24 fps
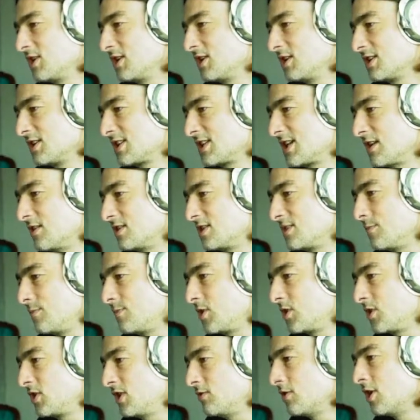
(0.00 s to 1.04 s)

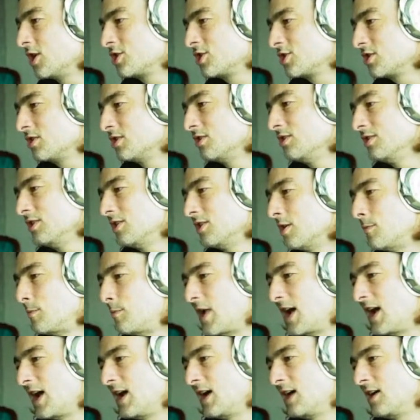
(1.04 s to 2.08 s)
Stereotypically Russian, a
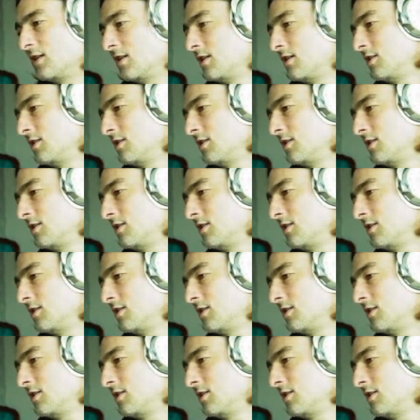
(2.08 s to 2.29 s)
bear.